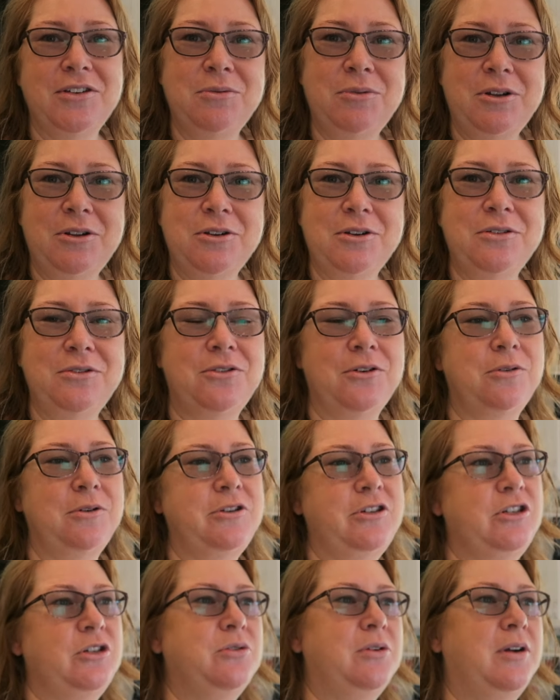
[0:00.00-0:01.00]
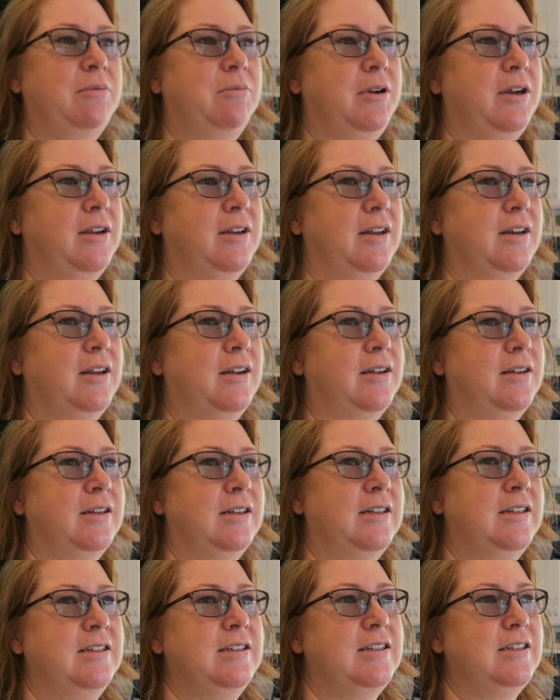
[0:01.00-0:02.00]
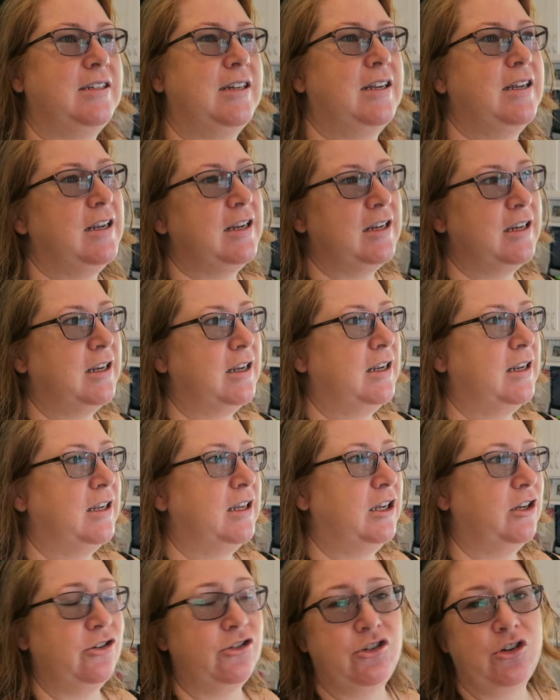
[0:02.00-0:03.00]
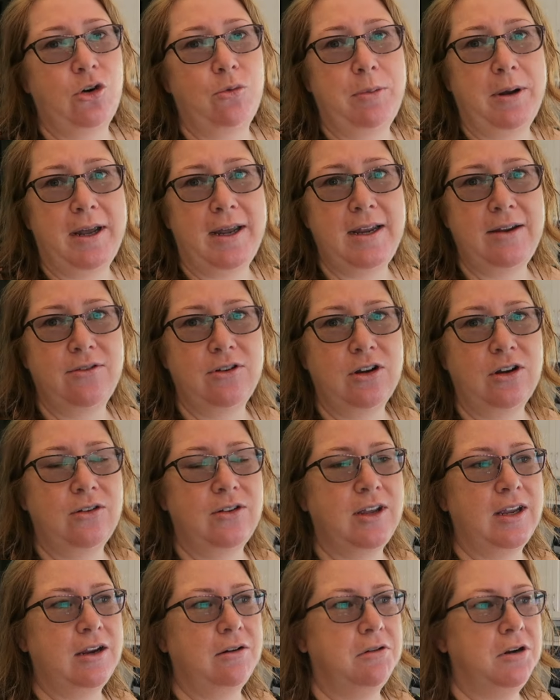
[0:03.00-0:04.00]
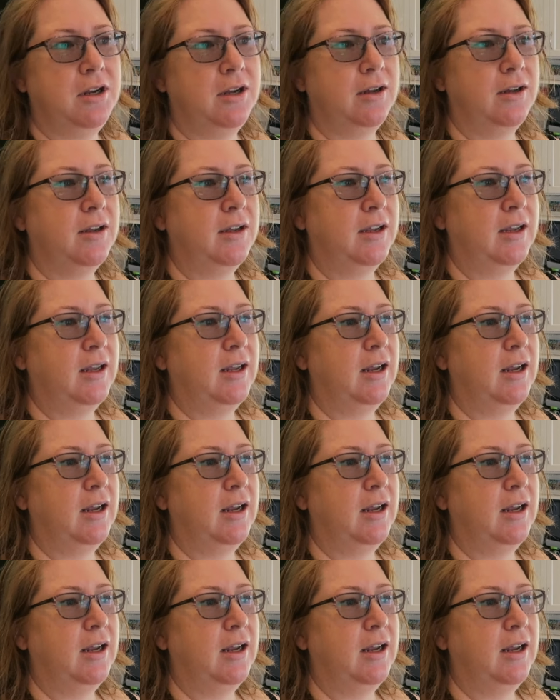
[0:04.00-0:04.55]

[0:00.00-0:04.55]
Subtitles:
So I'm really looking forward to it. And we're gonna stay at Shell Bay, if you know the area.